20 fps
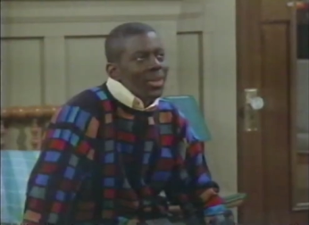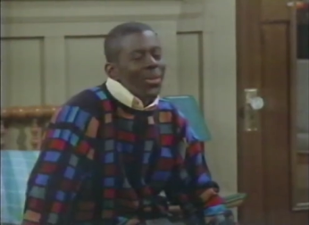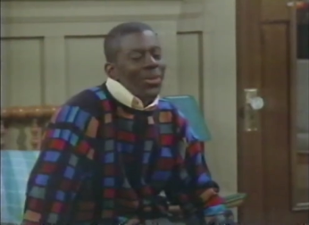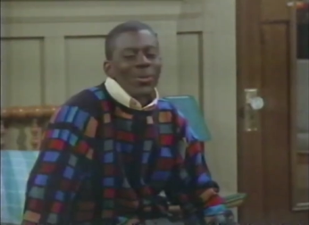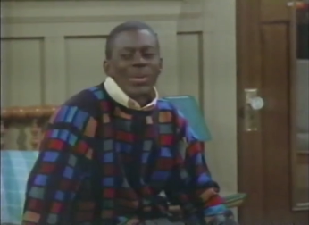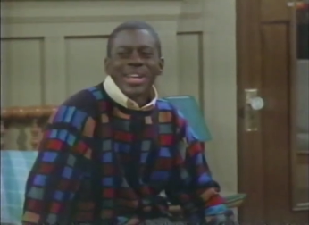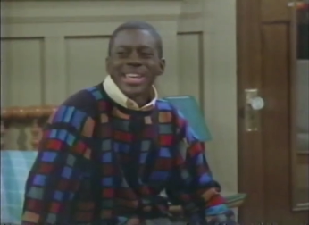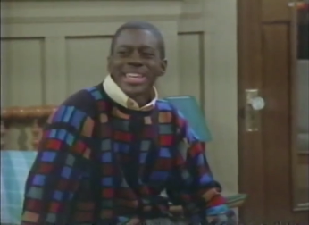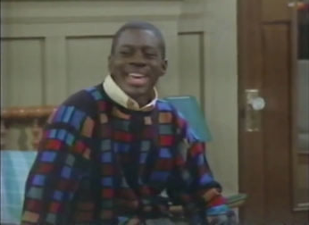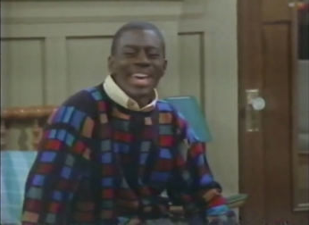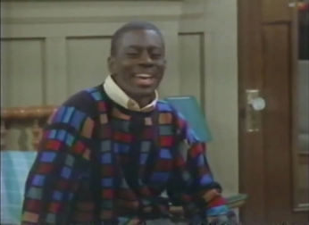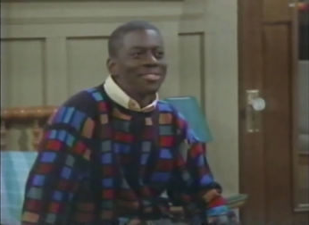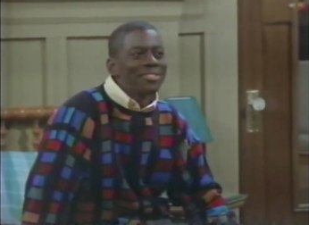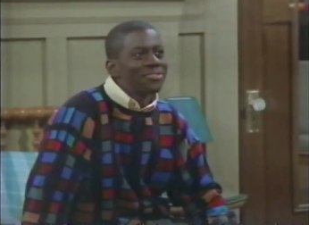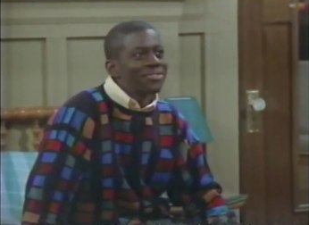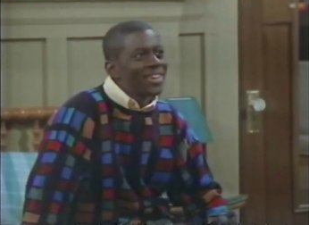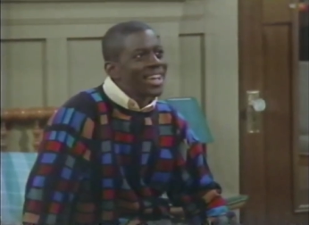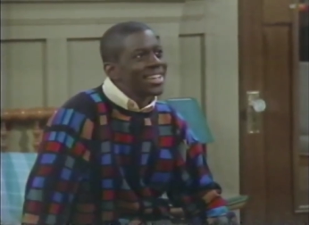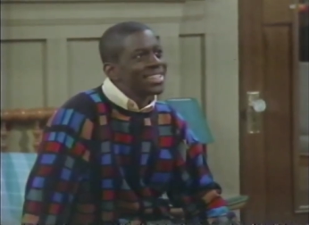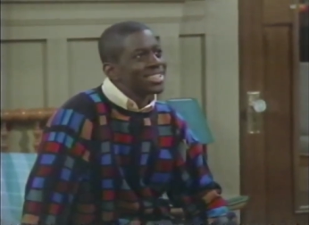We can't
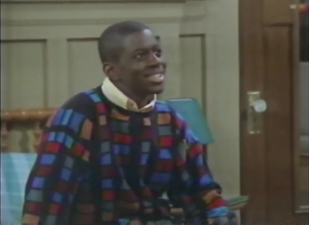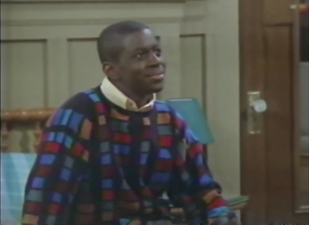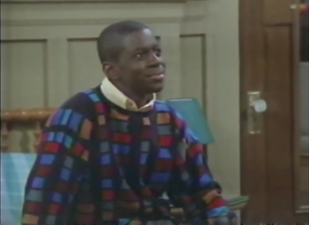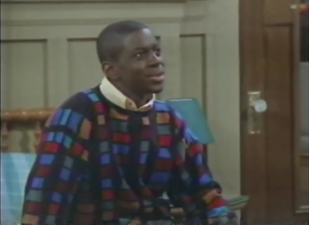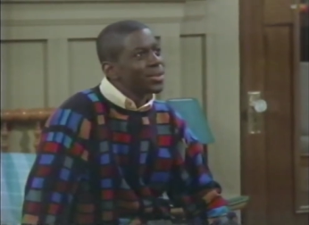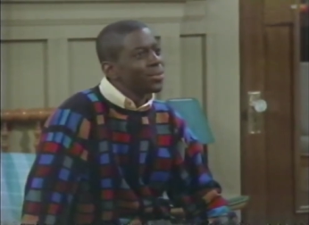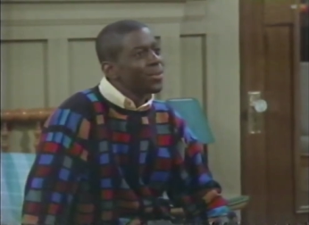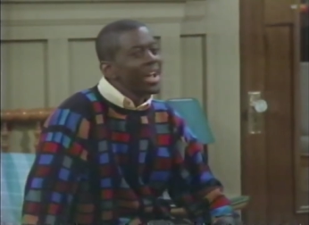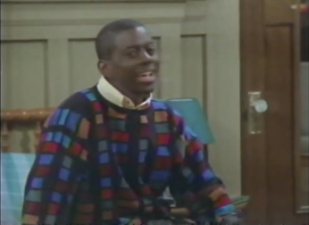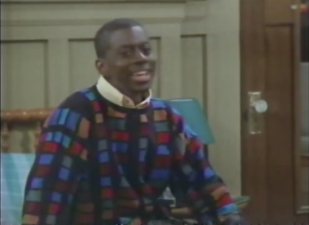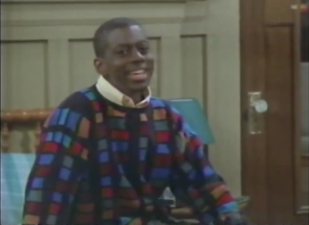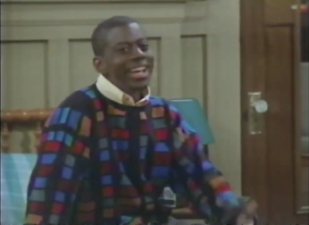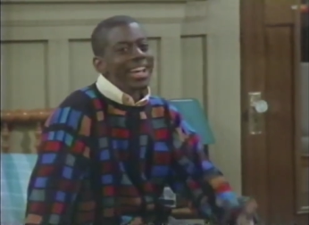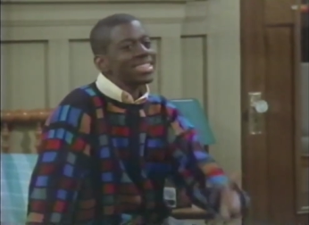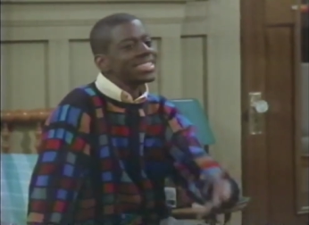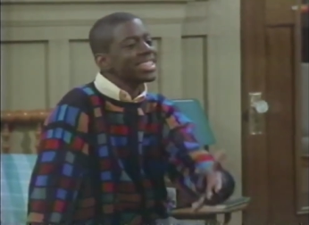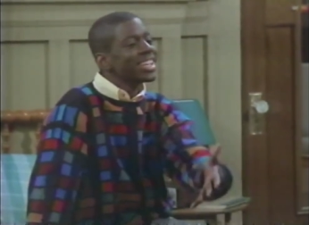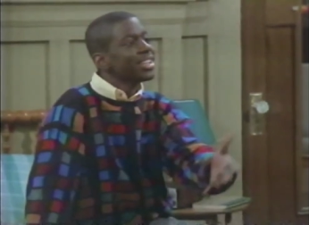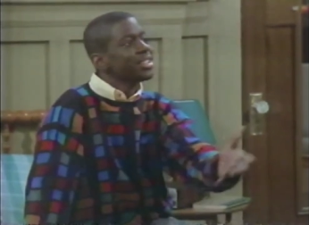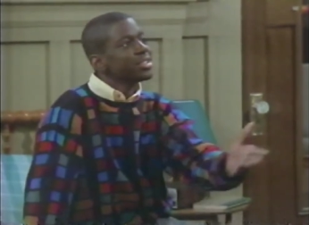fake something wacky. That's
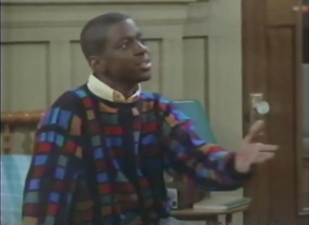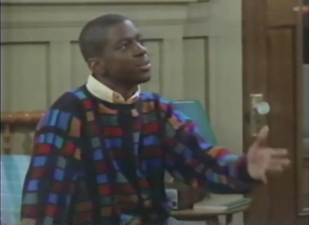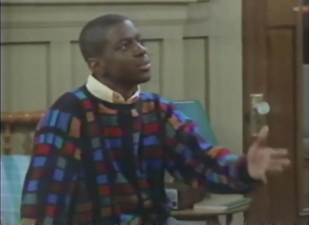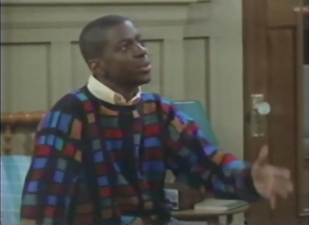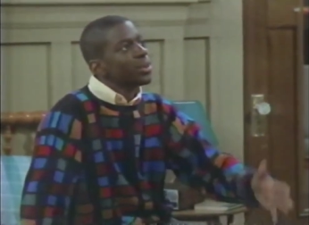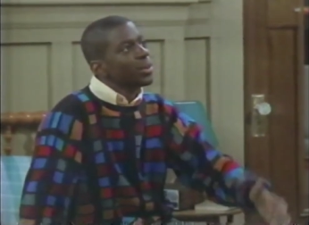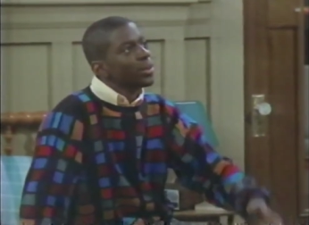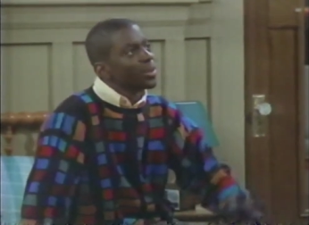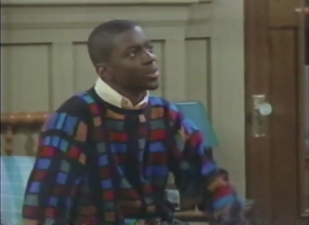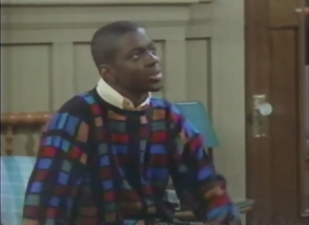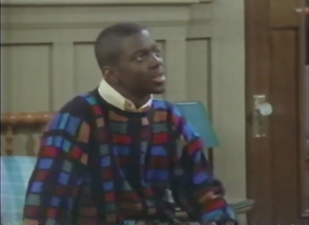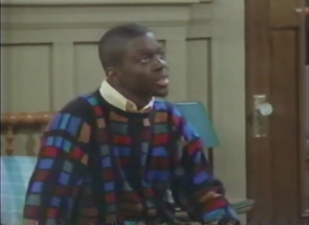against the rules.